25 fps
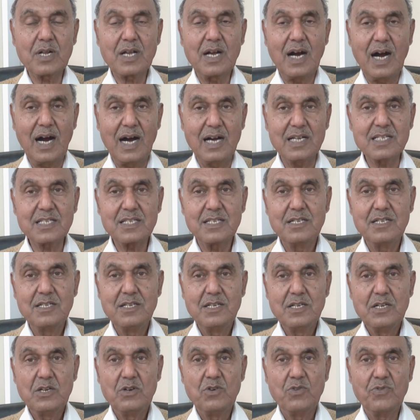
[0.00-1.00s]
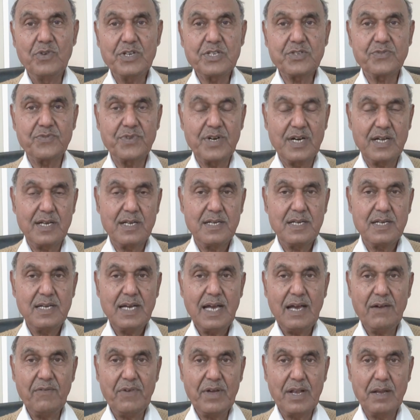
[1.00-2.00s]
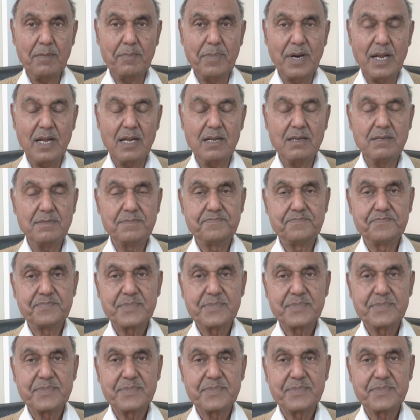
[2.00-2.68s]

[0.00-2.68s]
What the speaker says: cars which were available,